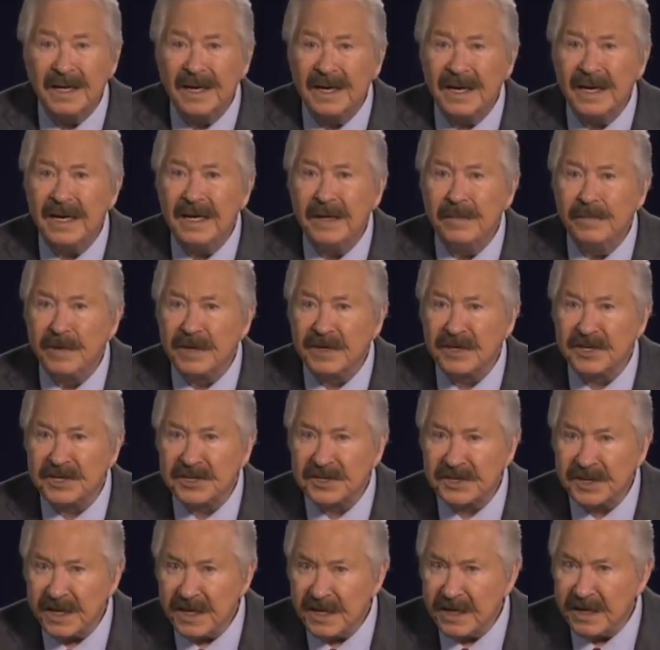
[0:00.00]
He
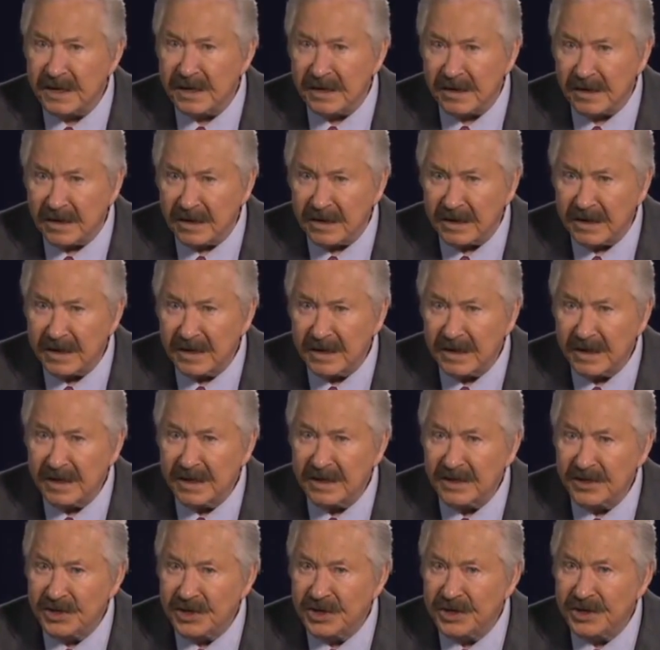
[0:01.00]
mistakenly
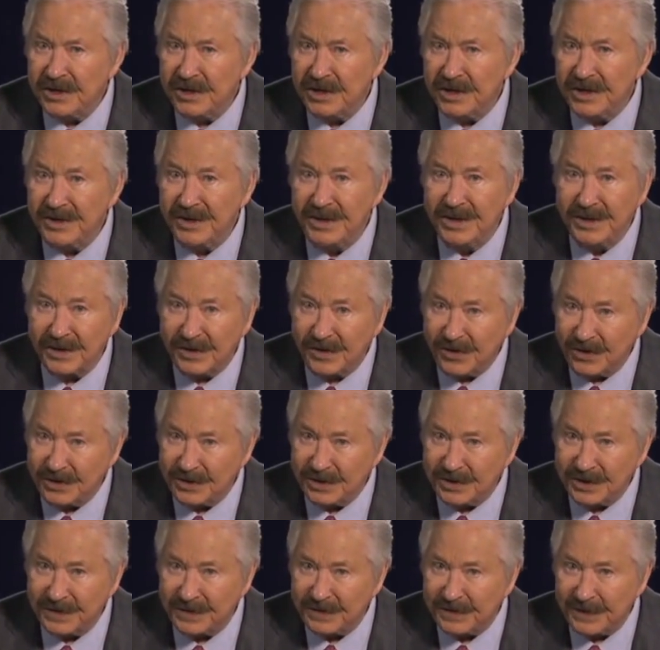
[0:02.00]
cheered the
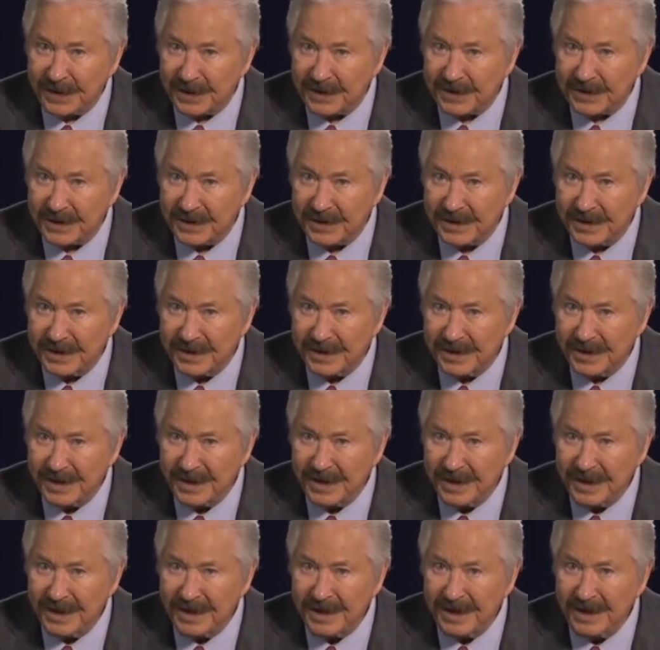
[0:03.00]
crucifixion.
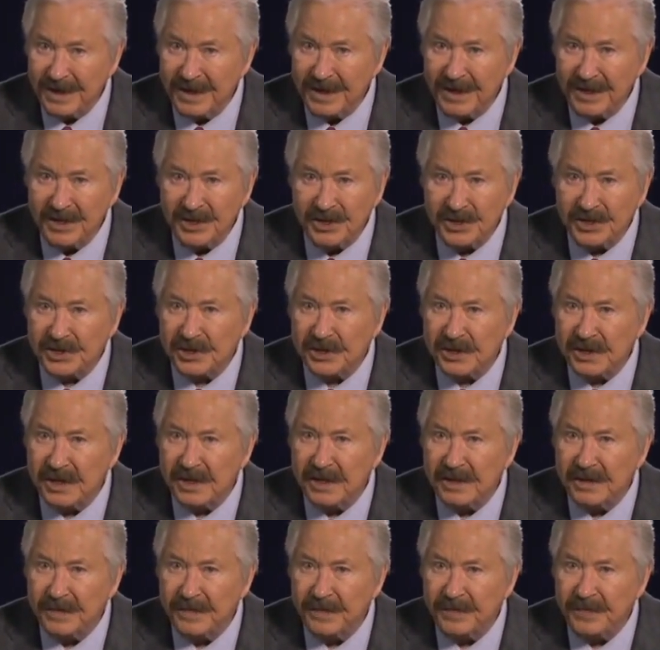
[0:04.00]
You
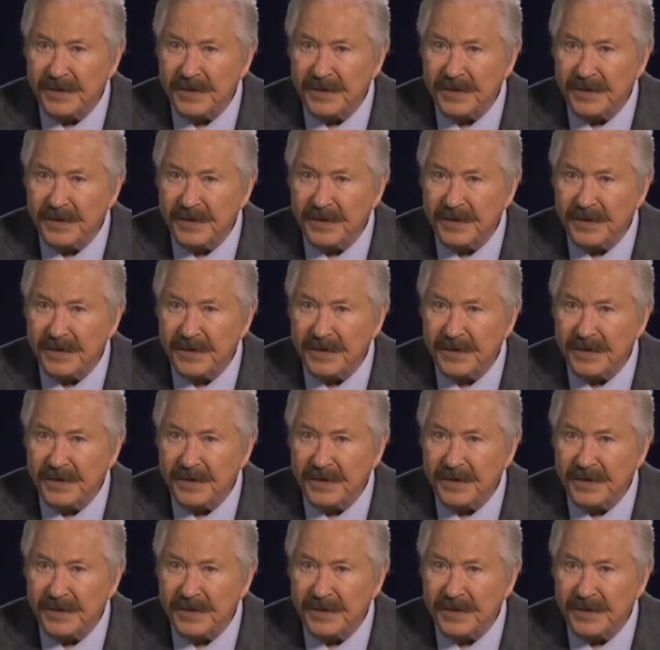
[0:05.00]
see,